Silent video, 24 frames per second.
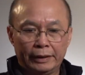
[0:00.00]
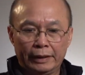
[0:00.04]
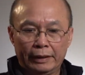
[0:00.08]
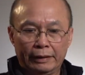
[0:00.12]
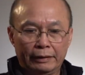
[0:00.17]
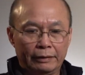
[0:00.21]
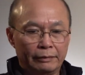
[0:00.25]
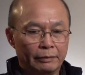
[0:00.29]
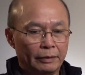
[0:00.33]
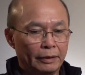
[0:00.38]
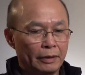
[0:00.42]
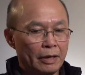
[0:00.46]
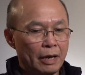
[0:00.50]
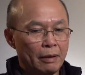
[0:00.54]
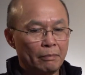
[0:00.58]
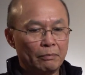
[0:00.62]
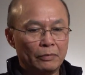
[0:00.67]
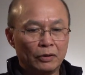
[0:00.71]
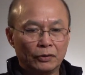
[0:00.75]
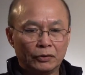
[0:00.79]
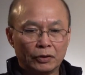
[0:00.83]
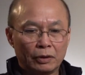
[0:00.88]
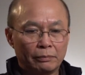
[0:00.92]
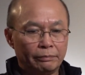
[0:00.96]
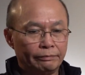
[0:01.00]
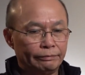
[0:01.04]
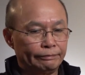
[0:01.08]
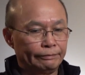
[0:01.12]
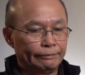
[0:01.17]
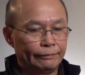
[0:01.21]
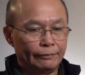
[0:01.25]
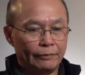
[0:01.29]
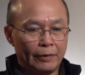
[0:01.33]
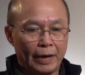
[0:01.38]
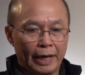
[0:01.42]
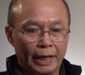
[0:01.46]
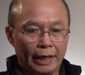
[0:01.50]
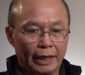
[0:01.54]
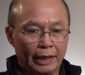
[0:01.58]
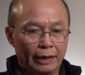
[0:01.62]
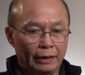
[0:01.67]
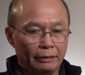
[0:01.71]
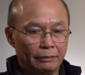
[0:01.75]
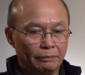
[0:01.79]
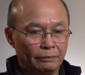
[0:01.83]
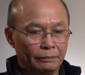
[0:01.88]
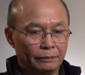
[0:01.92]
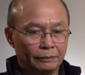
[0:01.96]
in numbers of
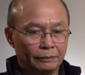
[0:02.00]
ways.